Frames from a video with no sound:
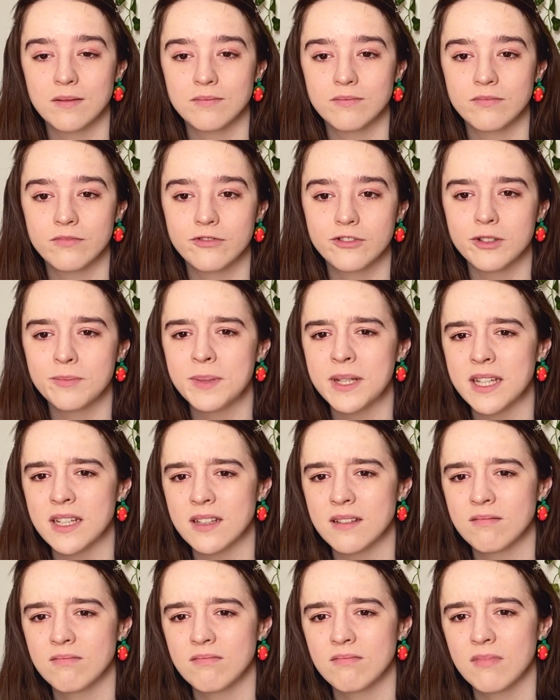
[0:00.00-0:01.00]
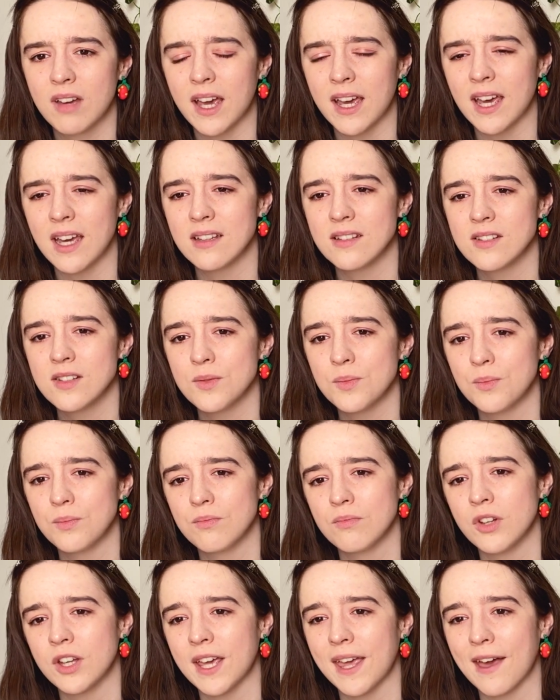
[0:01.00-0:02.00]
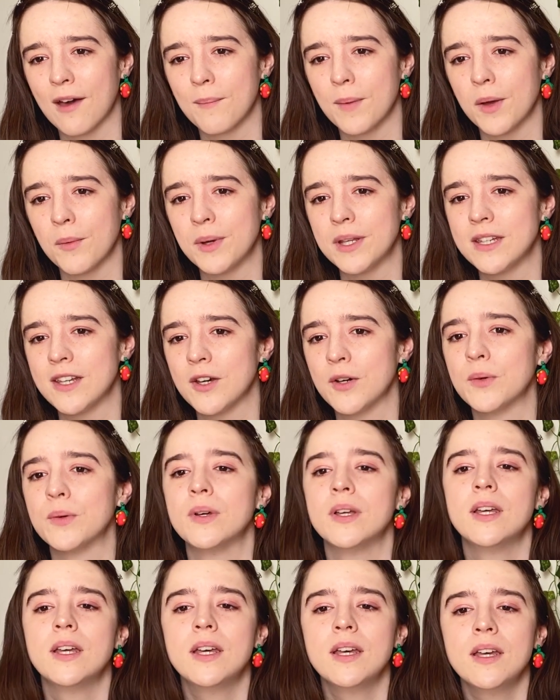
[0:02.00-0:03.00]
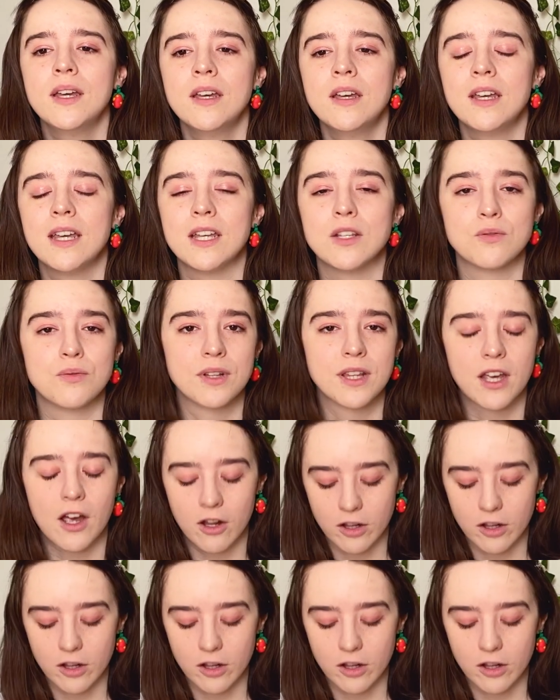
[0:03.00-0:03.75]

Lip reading: for me, I guess, looking out my window, is really all